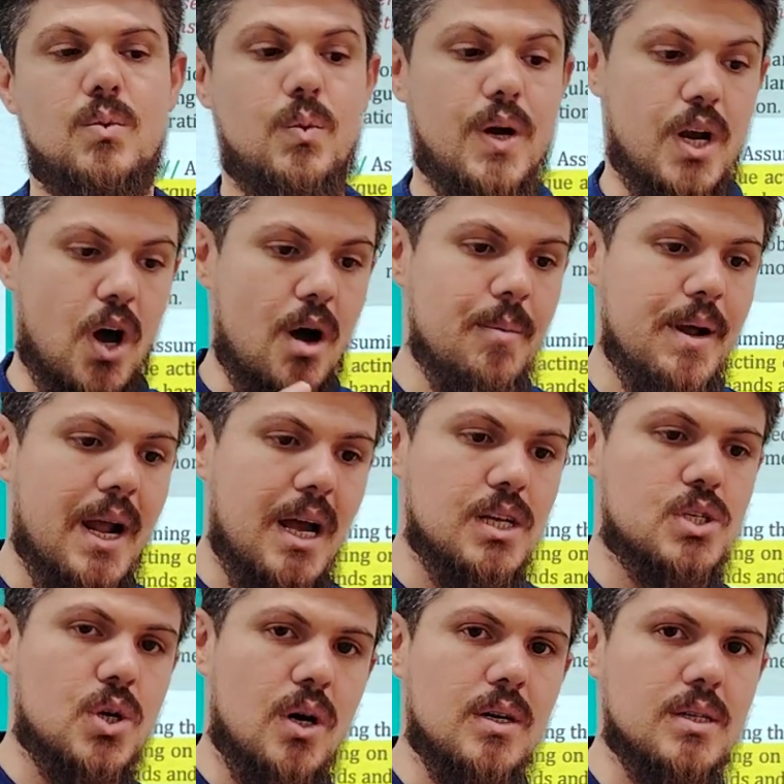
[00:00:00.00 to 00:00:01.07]
When omega
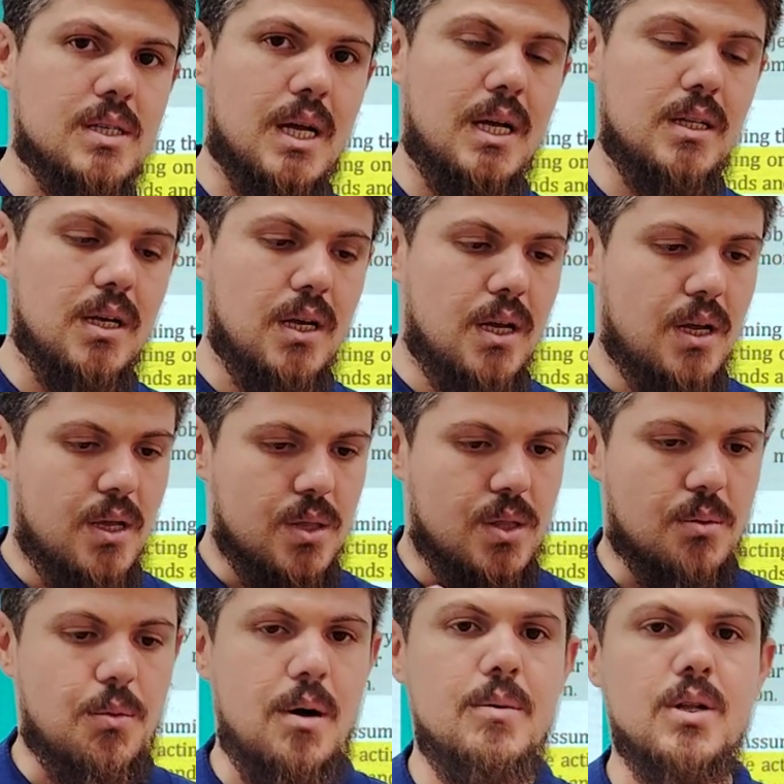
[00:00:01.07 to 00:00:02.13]
is constant,
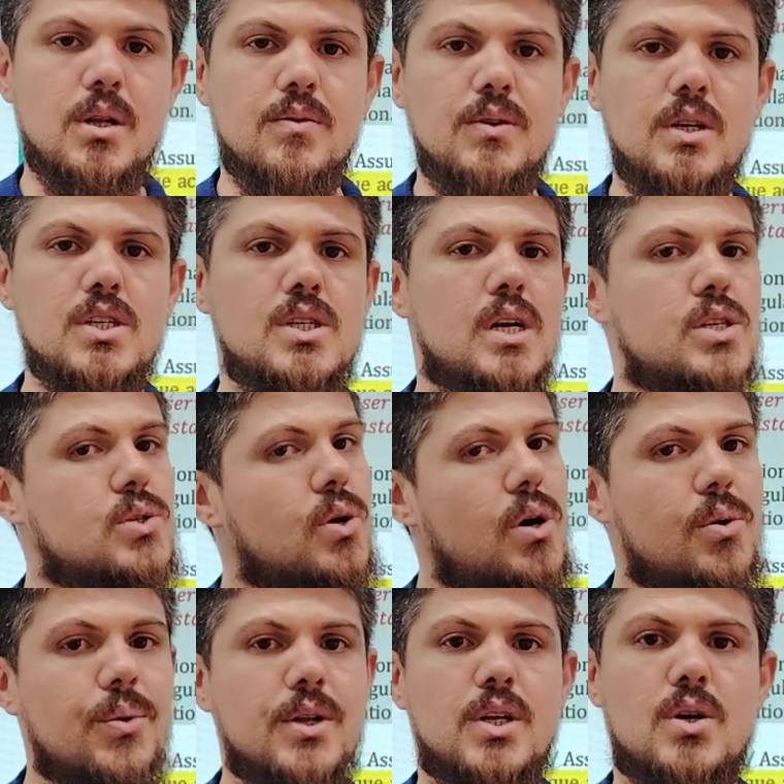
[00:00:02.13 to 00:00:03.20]
the moment of inertia is
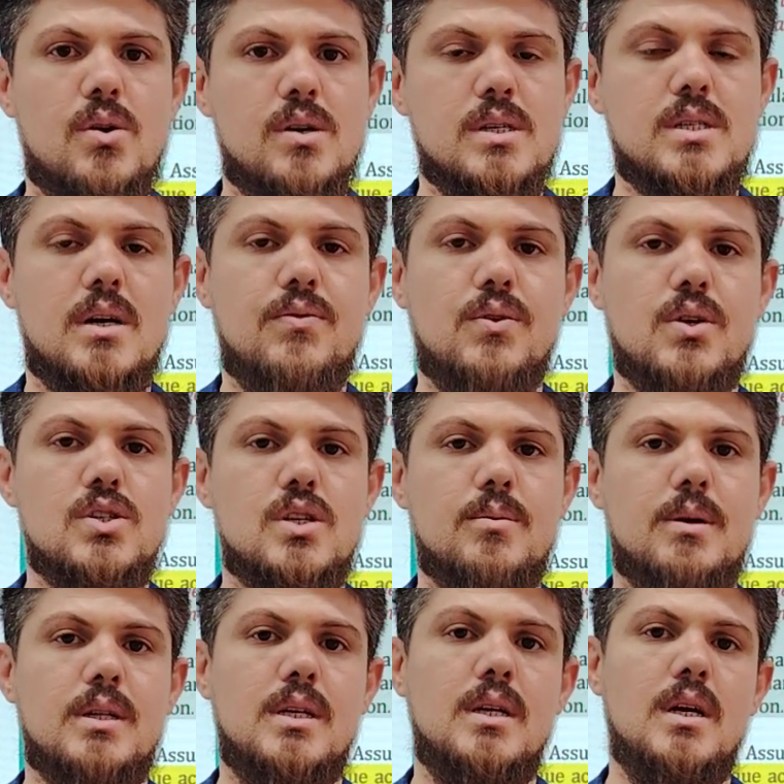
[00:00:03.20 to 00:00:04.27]
already constant for rigid
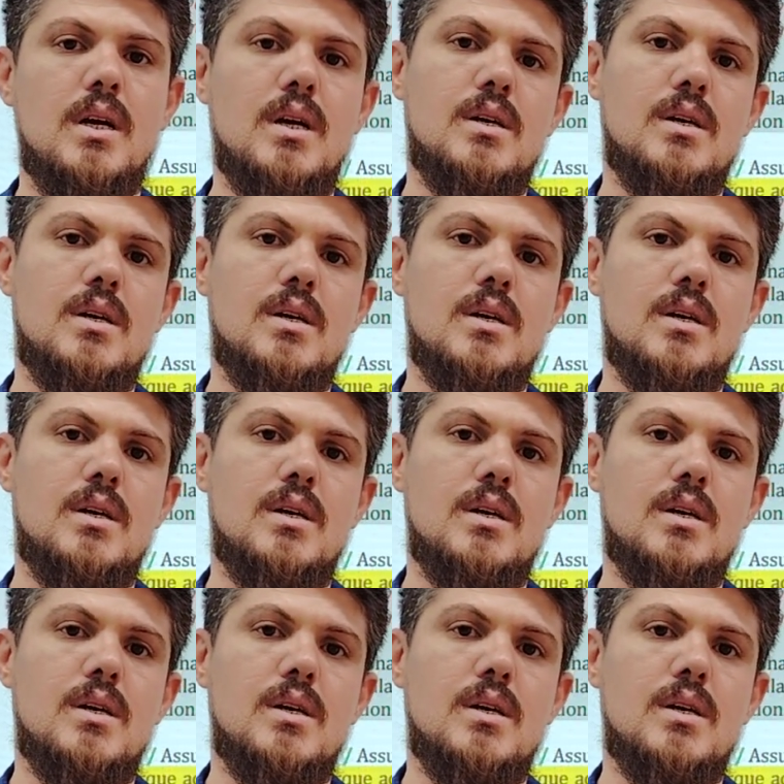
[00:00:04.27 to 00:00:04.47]
body,